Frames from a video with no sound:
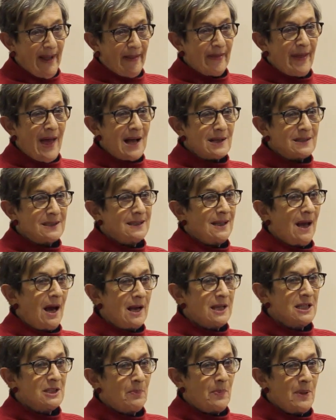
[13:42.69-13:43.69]
And that
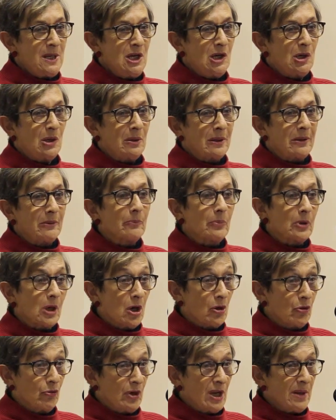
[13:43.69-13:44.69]
Sykes-Picot
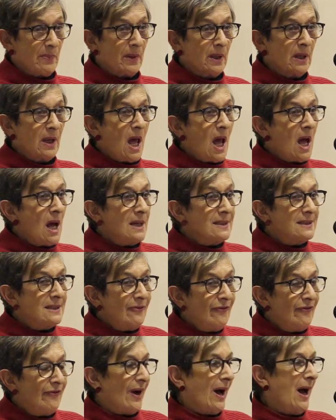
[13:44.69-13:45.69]
Agreement
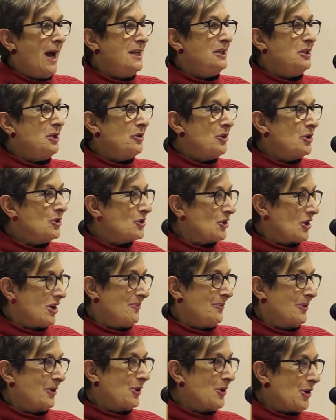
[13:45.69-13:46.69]
divided the
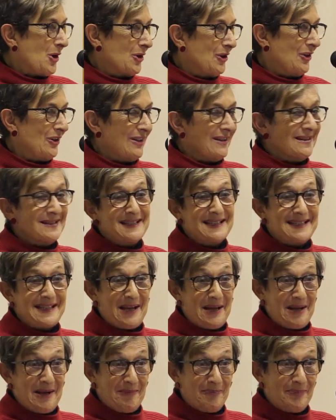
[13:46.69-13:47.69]
German
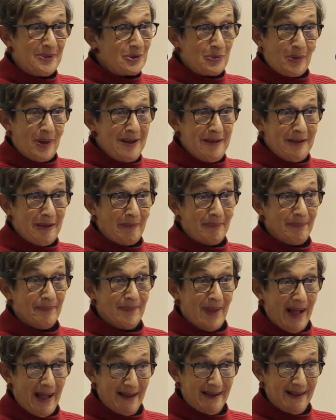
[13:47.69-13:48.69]
colonies between
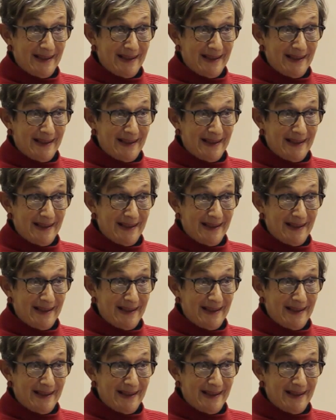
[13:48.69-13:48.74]
them.